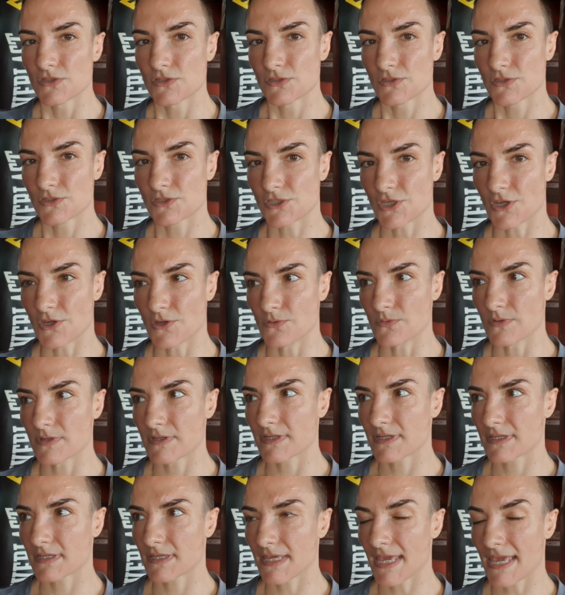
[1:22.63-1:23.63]
So
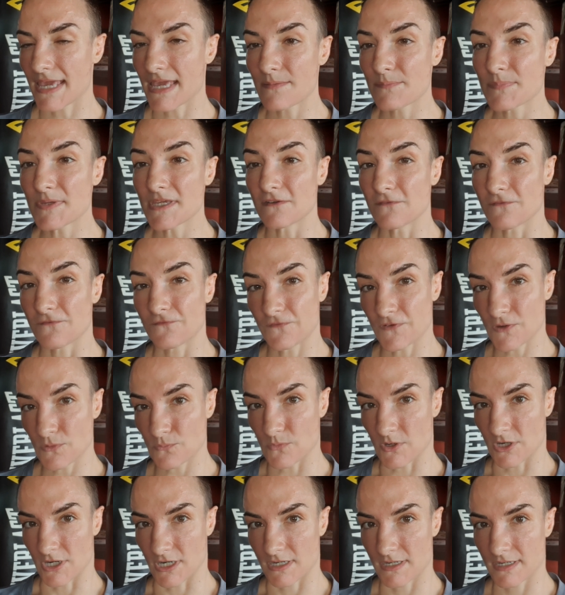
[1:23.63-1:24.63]
ambient
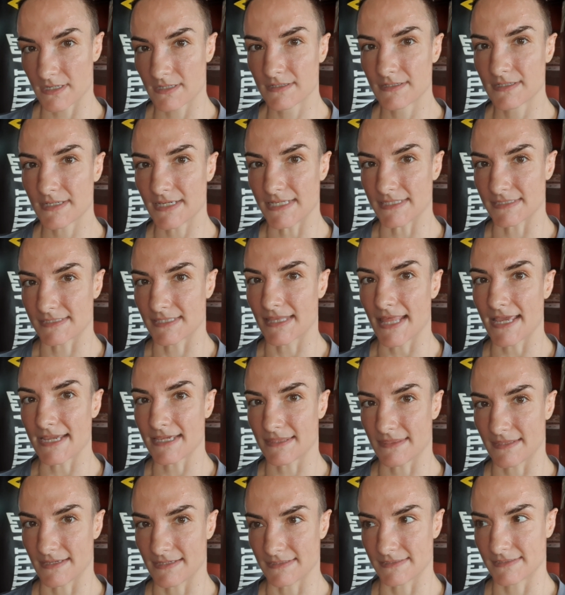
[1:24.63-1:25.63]
footwork is
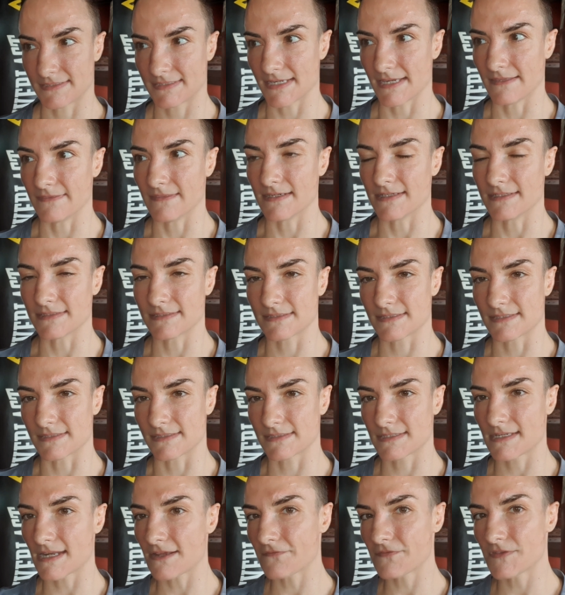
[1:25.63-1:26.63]
like this in that it's the
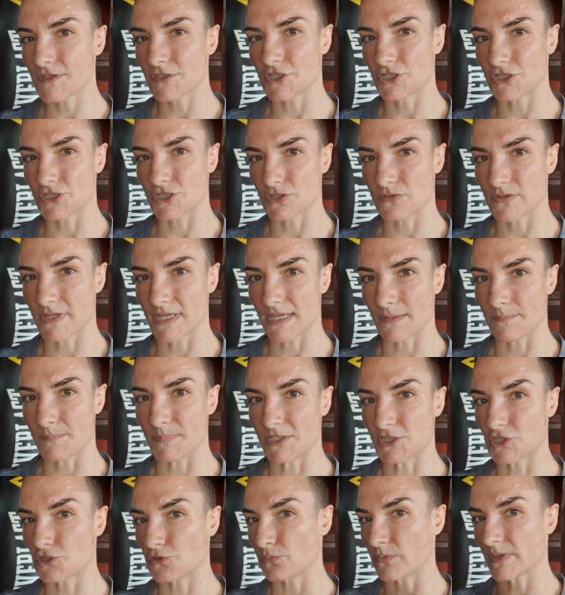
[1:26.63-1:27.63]
stuff that you're doing
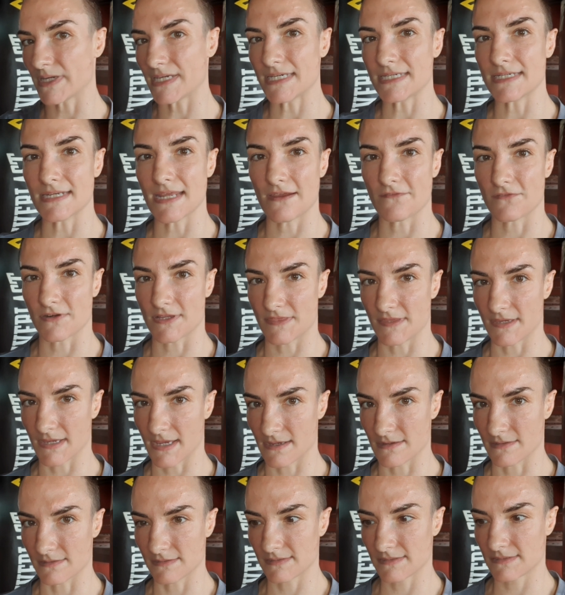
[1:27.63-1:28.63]
between everything
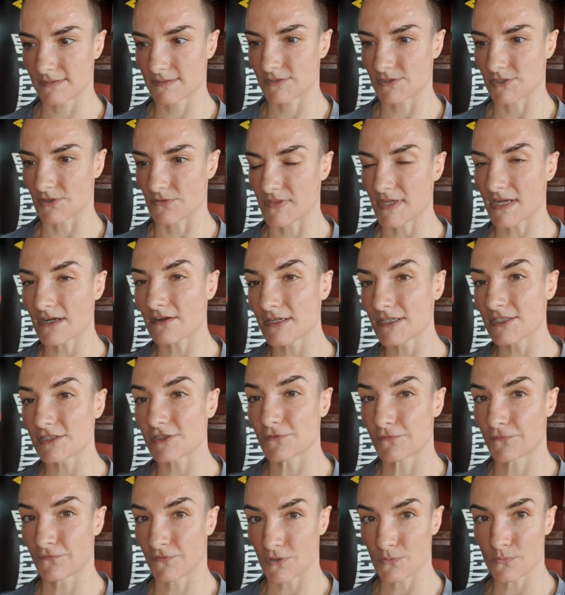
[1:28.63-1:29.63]
else. So there
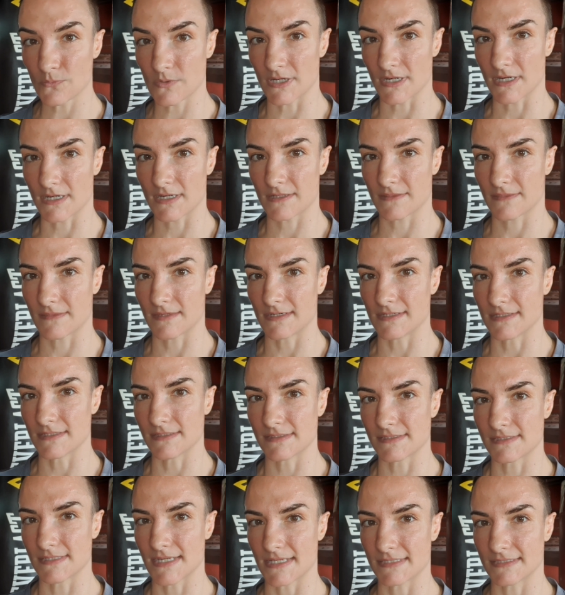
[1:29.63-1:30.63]
is footwork that
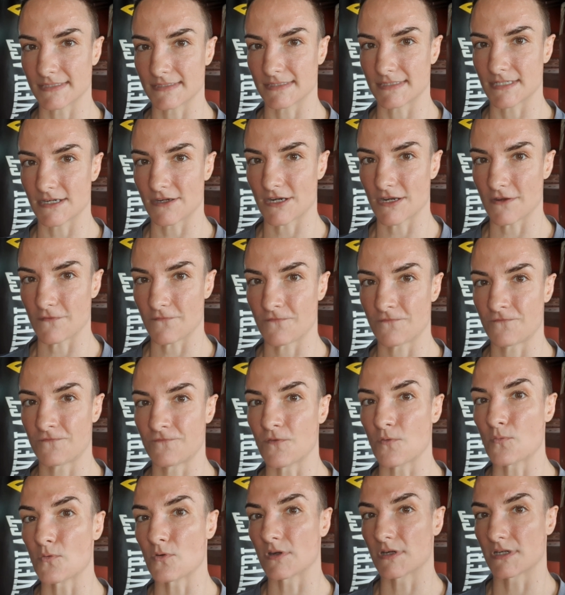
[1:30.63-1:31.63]
is necessary
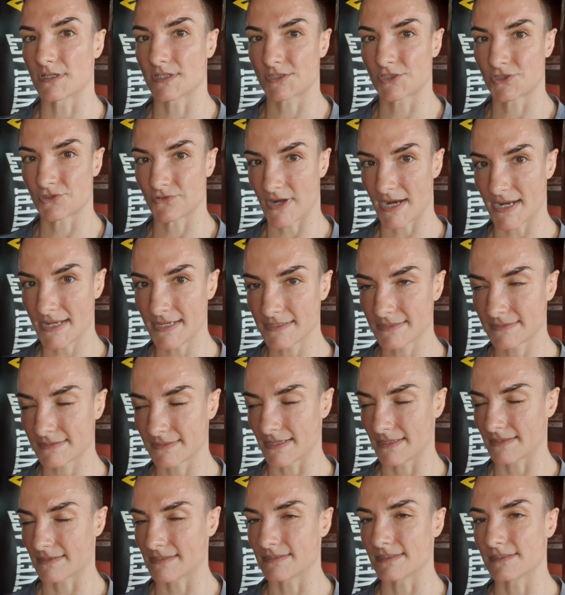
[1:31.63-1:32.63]
for strikes.
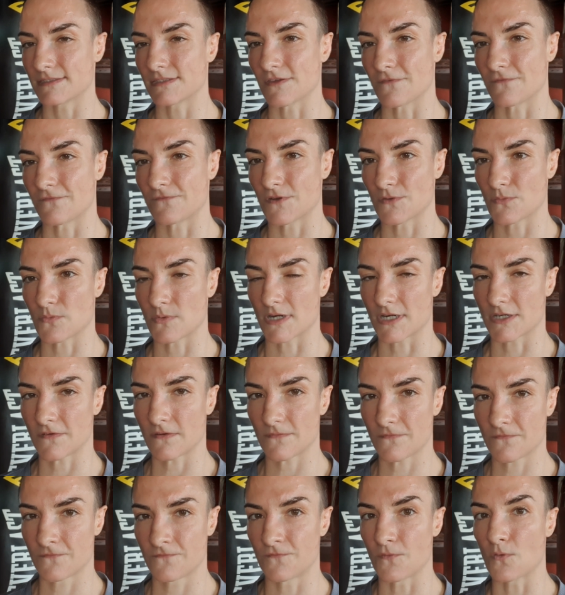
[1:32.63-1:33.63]
Like, this is the footwork
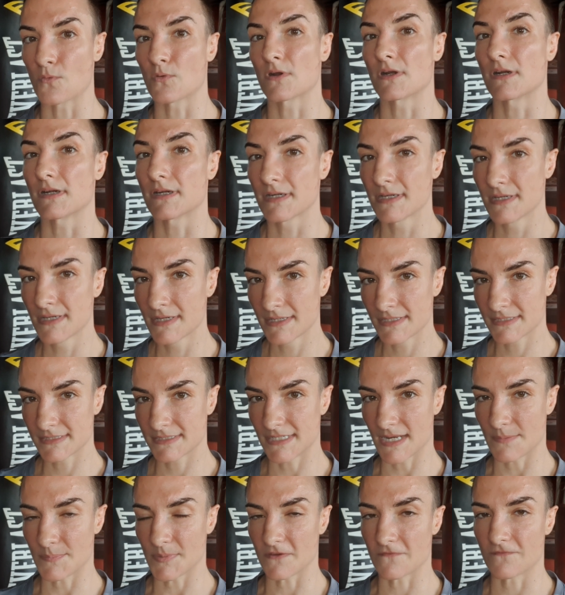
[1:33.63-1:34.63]
for
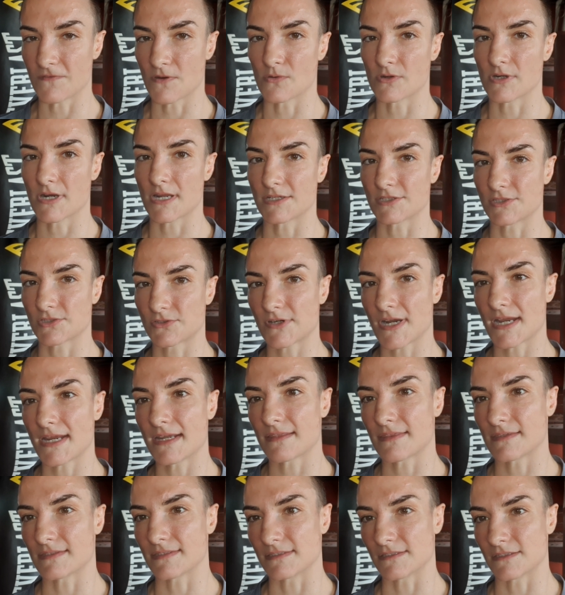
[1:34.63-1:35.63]
stepping forward on a
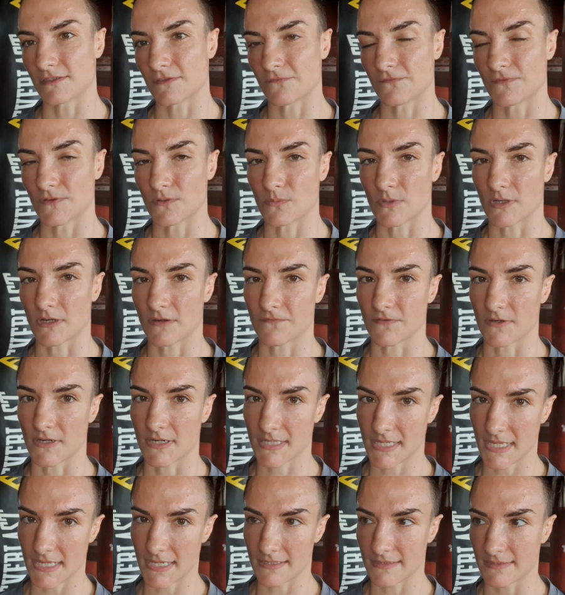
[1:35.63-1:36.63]
strike. This is the footwork for a
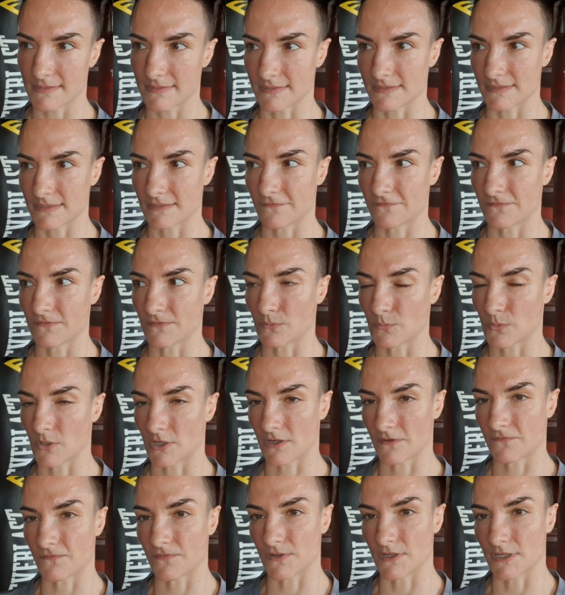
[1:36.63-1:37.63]
kick. This is the
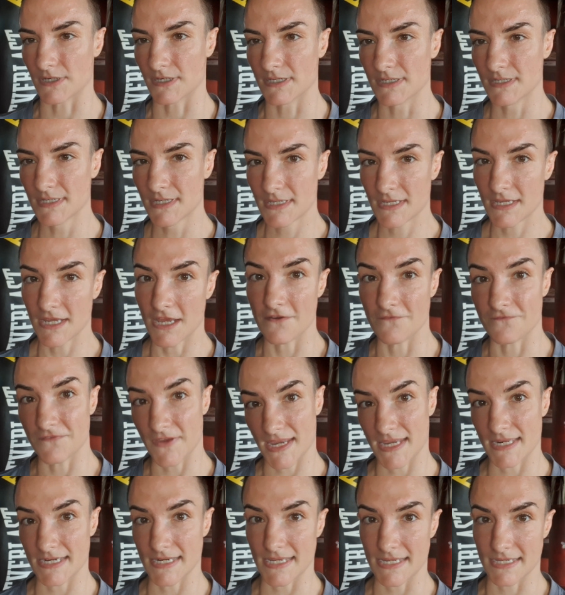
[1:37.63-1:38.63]
footwork for
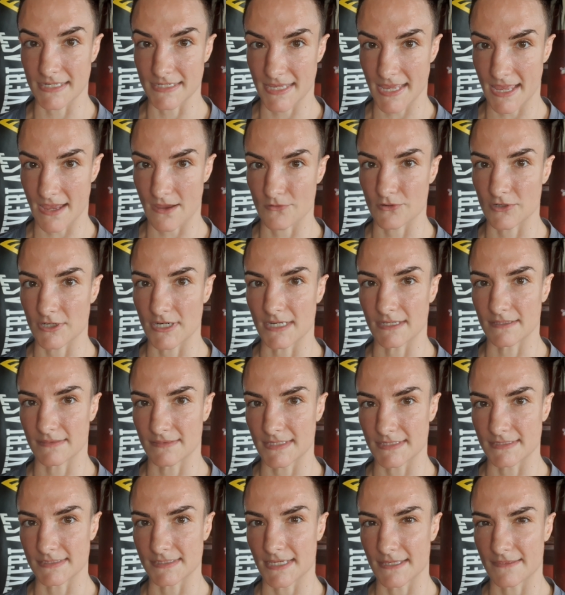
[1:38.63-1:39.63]
evading and countering and
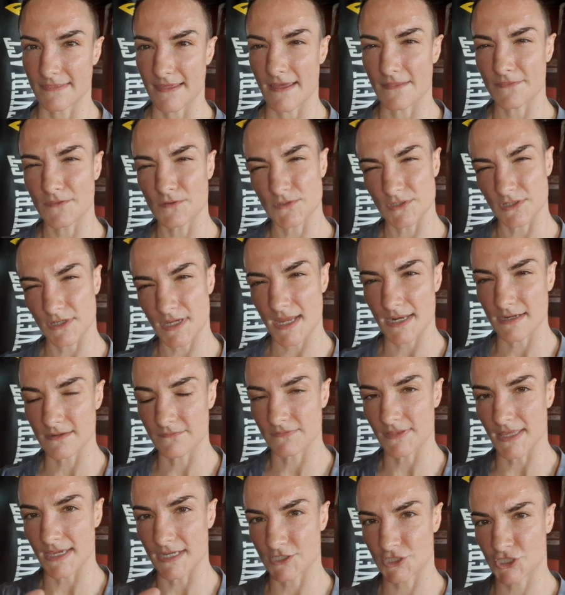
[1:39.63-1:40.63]
things like that. Those are kind of
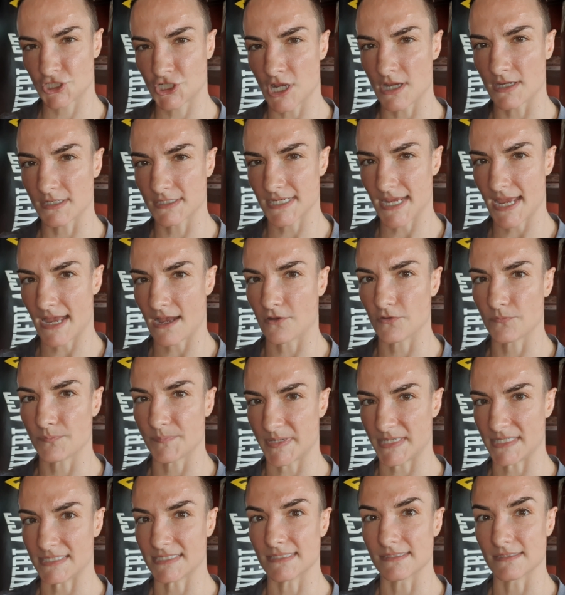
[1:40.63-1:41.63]
like chunked out
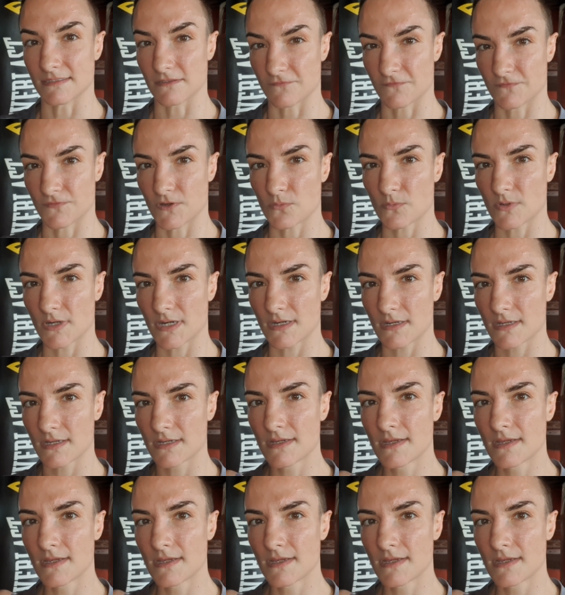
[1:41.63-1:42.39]
pieces of footwork.